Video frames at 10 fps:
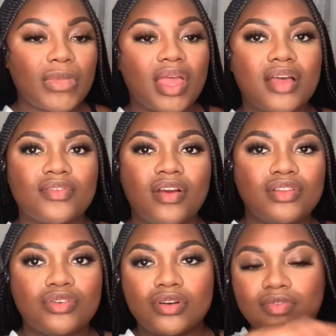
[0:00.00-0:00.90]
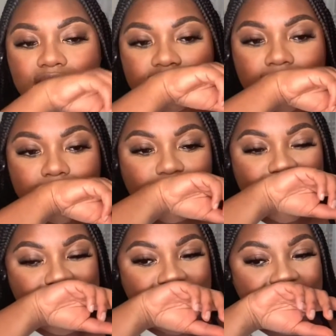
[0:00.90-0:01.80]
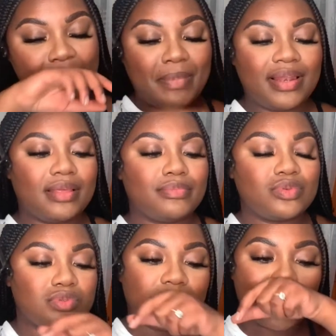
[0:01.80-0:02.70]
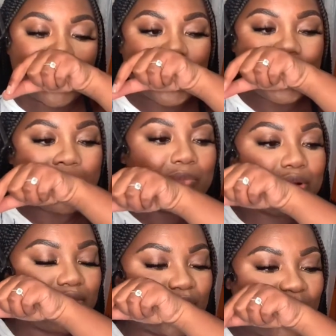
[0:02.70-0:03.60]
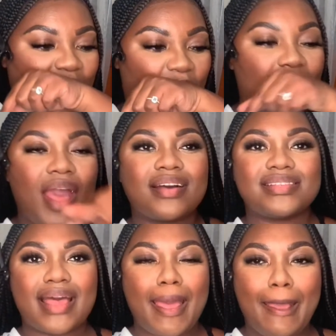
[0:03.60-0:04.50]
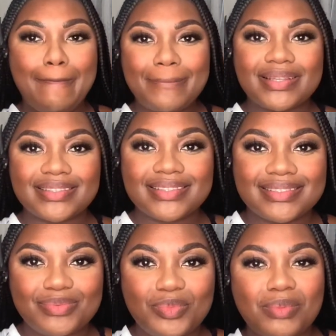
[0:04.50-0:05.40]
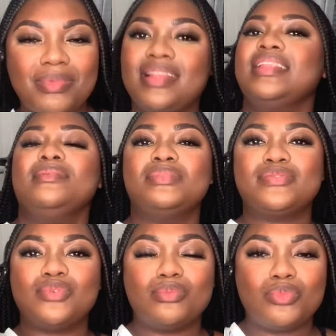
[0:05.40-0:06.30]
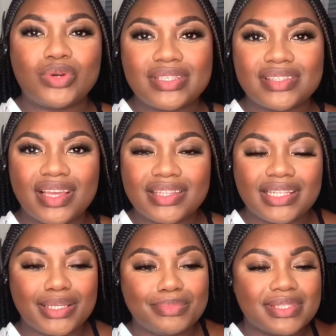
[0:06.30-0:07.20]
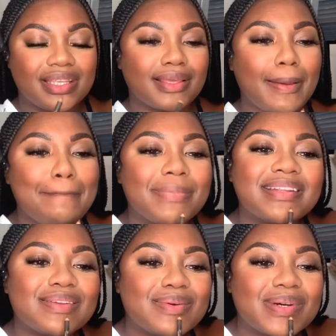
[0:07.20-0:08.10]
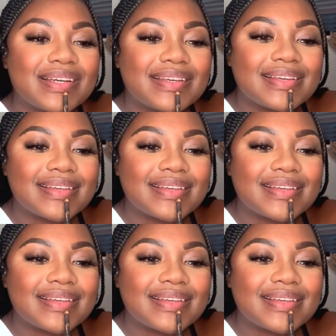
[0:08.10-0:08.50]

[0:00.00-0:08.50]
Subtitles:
I've currently got Vaseline on my lips, which I'm going to wipe off because I hate when my lips feel moist under lipstick. I don't know why.